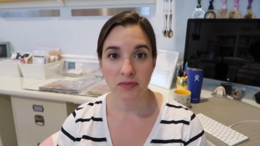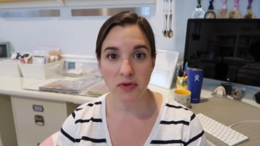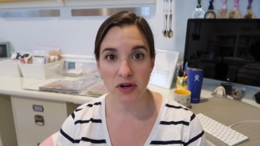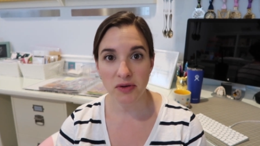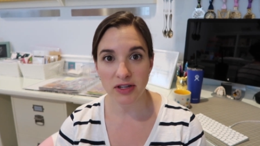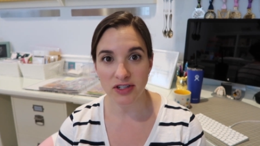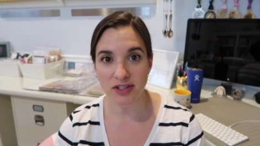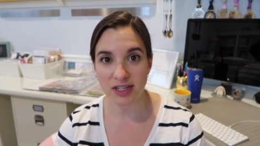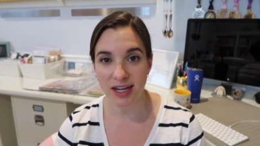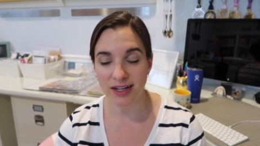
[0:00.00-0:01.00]
more
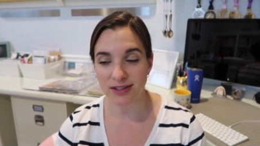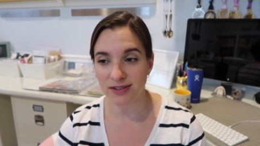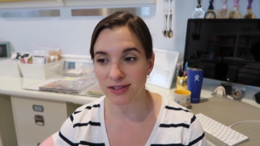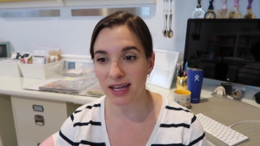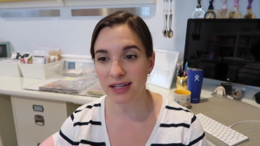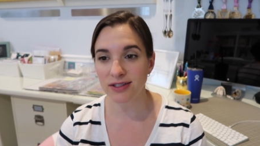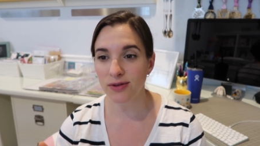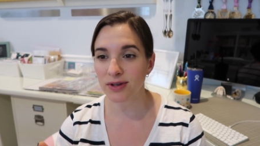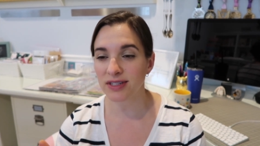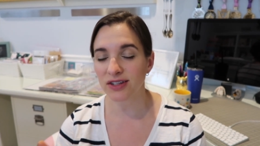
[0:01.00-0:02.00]
questions to answers. And as
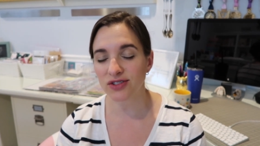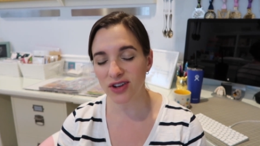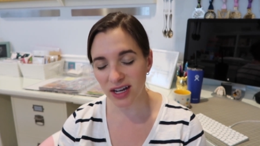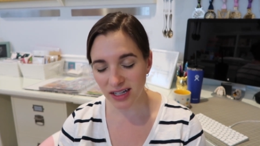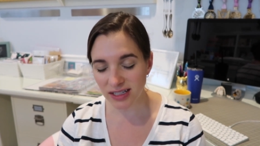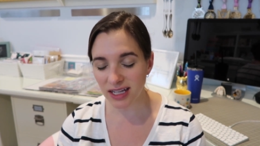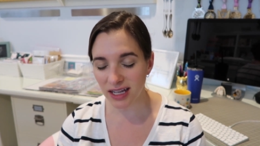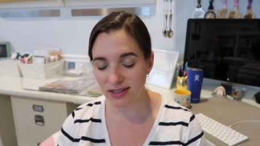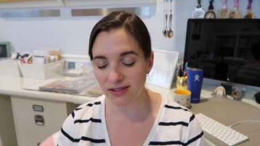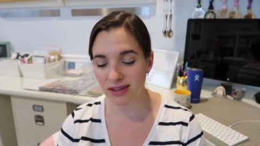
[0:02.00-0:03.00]
always, I try not to
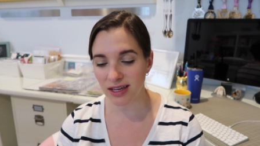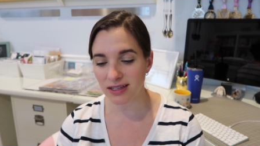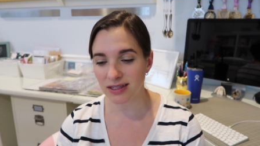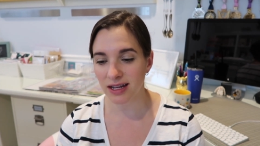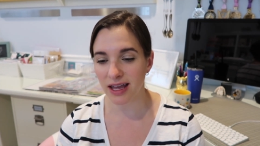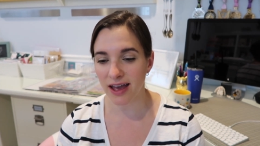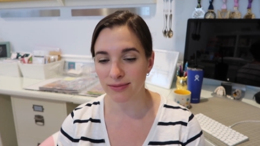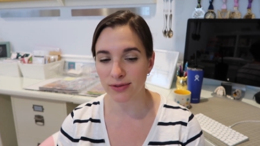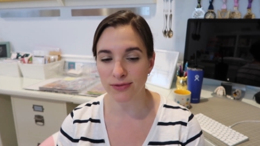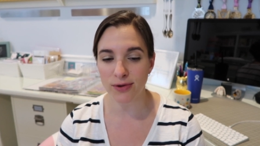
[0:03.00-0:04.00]
answer things that I
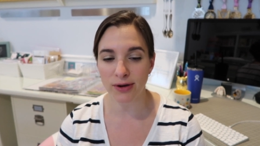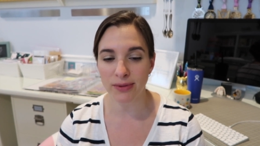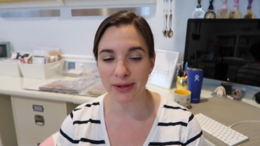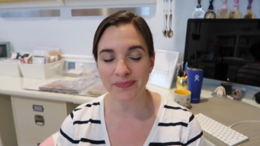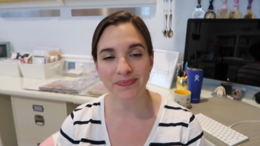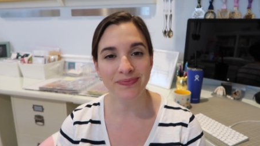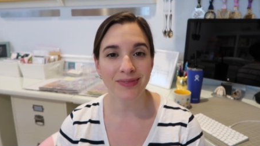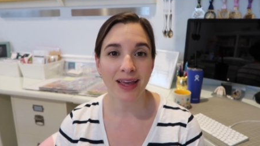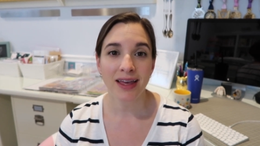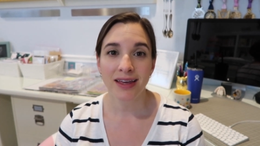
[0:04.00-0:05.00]
have before, but
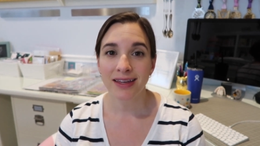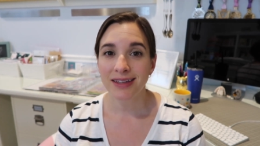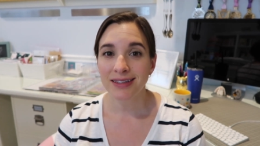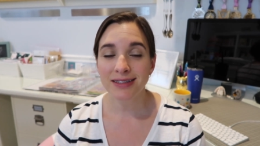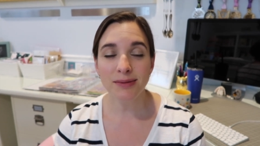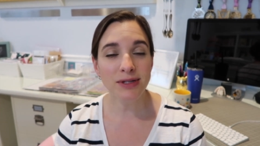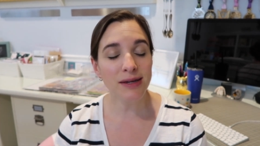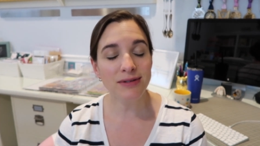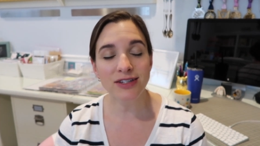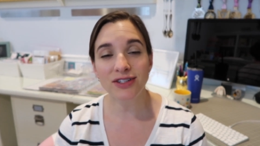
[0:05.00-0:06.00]

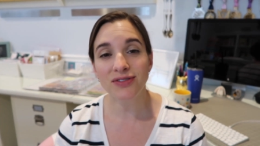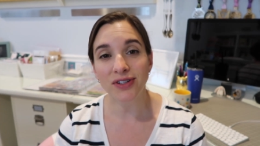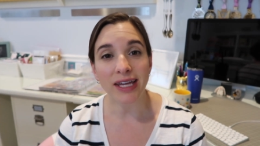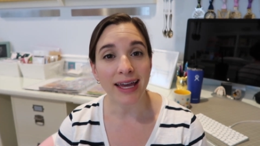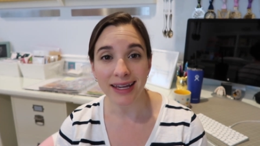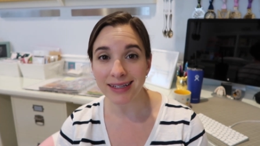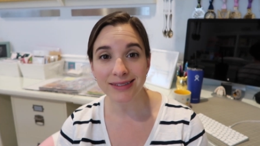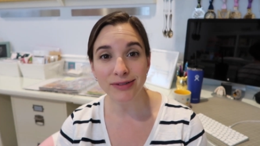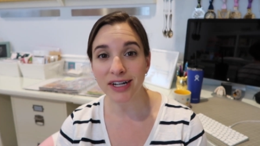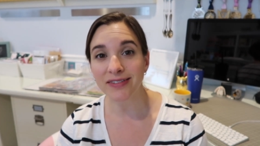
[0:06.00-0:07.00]
sometimes I just forget
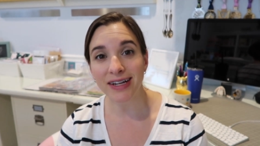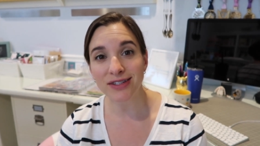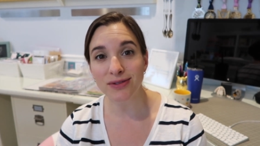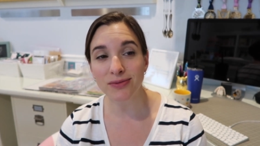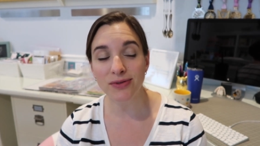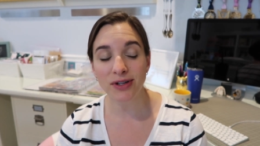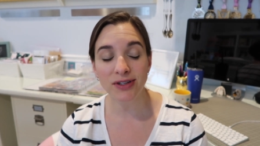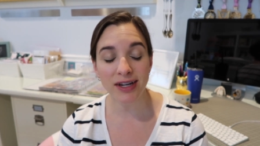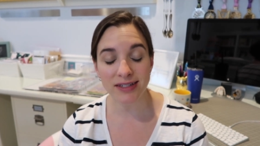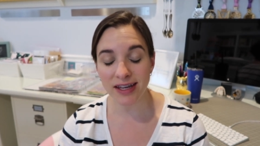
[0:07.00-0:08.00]
what I've answered before.
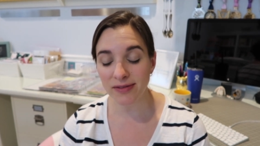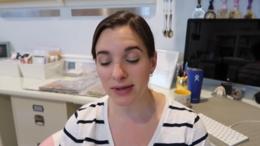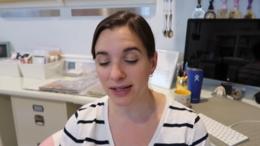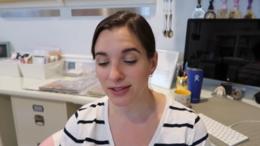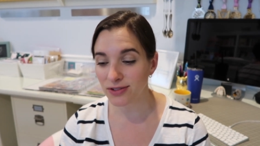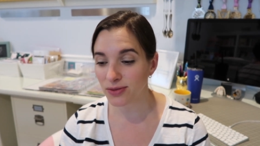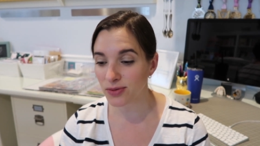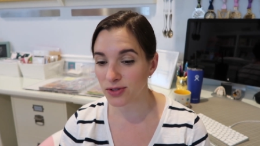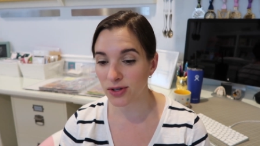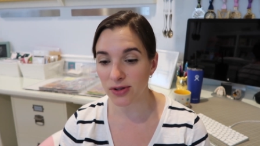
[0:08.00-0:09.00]
You guys, I've been on YouTube
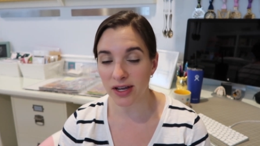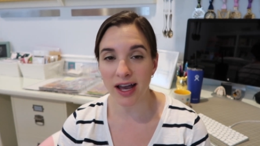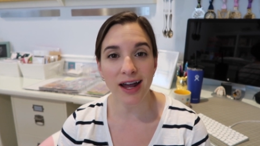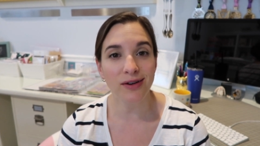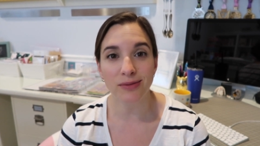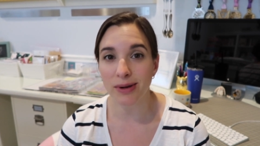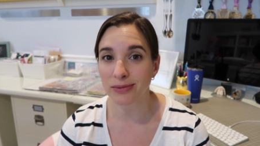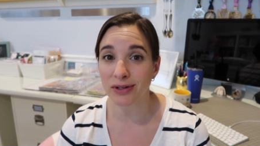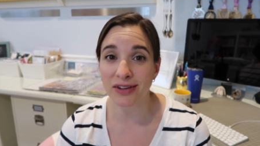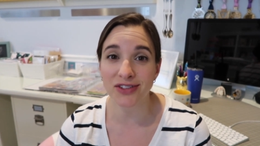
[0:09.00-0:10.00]
for so long, I don't
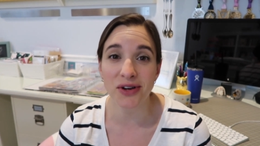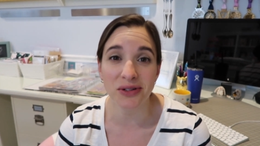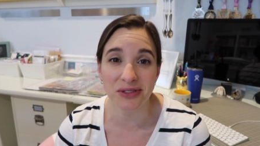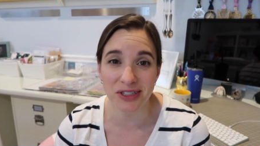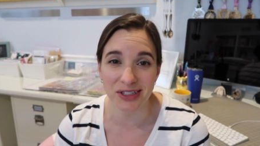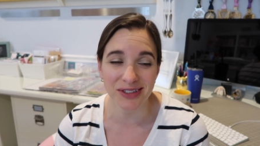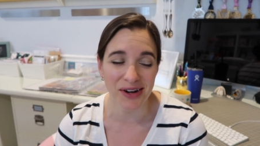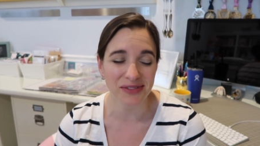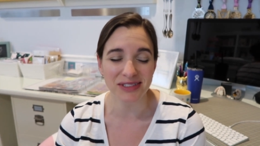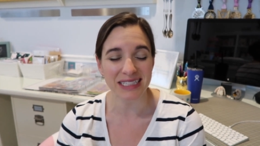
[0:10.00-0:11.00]
remember what I've told you
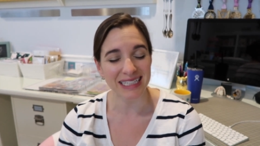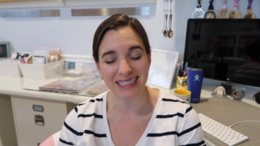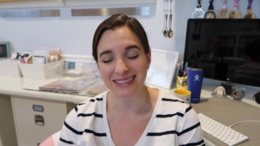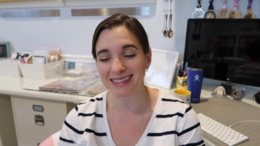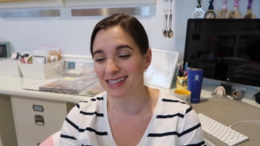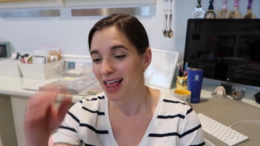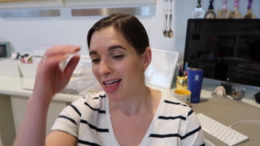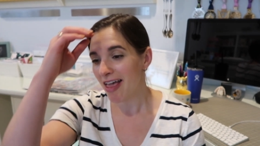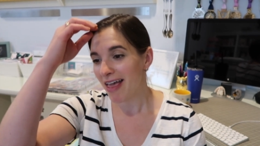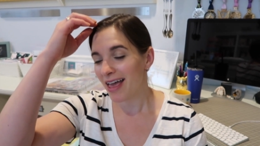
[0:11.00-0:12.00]
over the years.
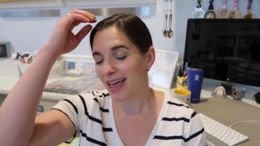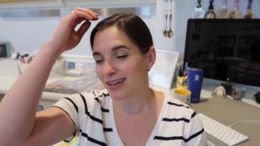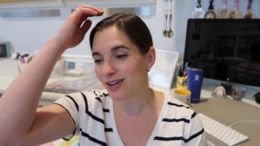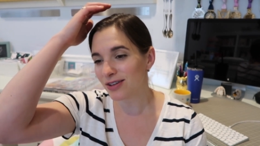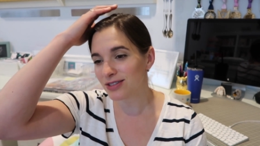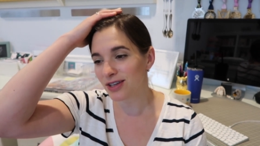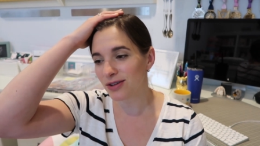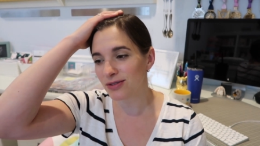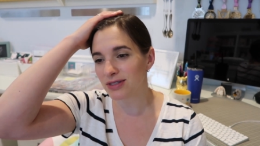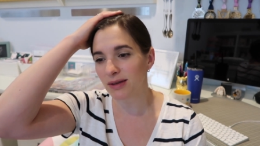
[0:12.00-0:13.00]
And
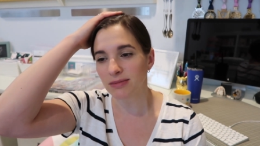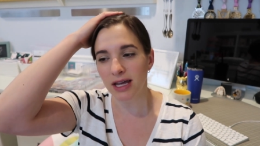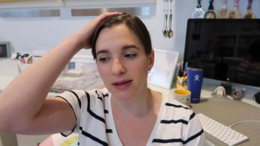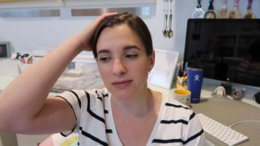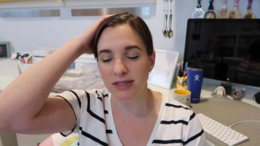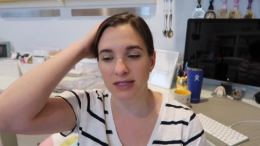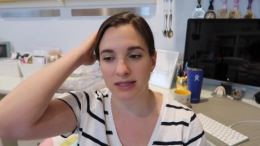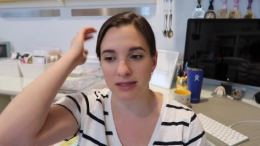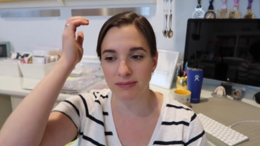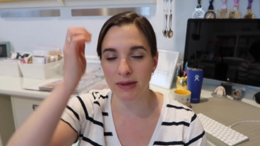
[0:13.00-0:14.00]
also, sometimes
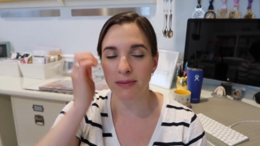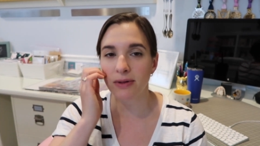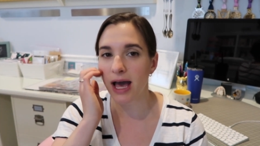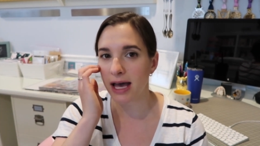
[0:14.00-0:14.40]
people